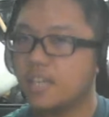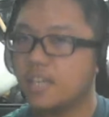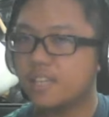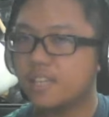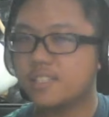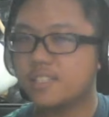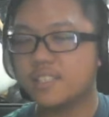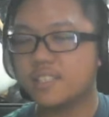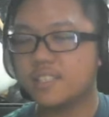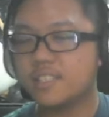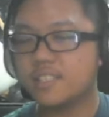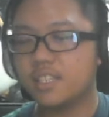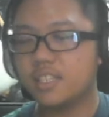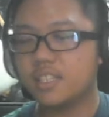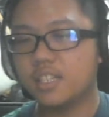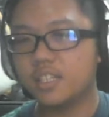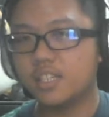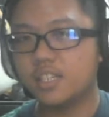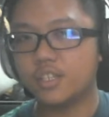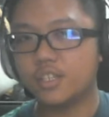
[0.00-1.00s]
As I said
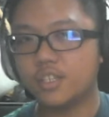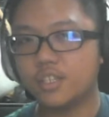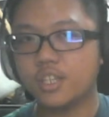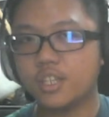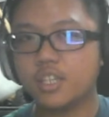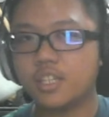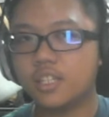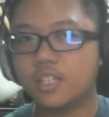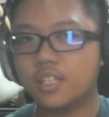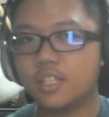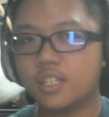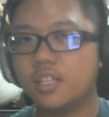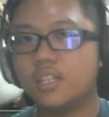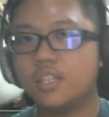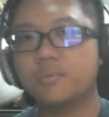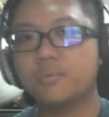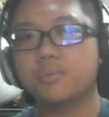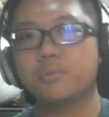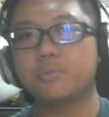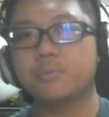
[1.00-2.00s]
earlier, a
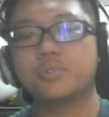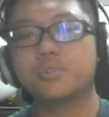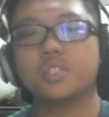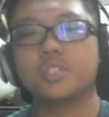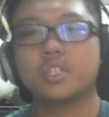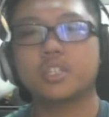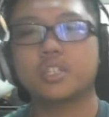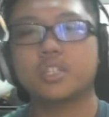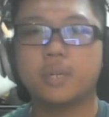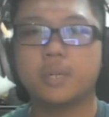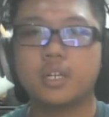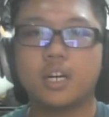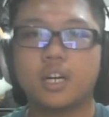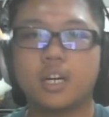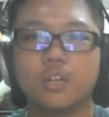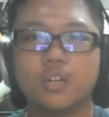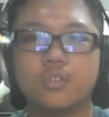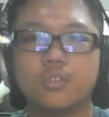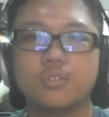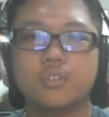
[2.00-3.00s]
lot of people were talking about
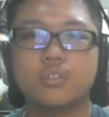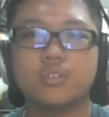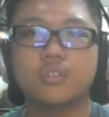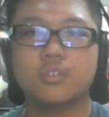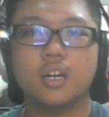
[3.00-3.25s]
how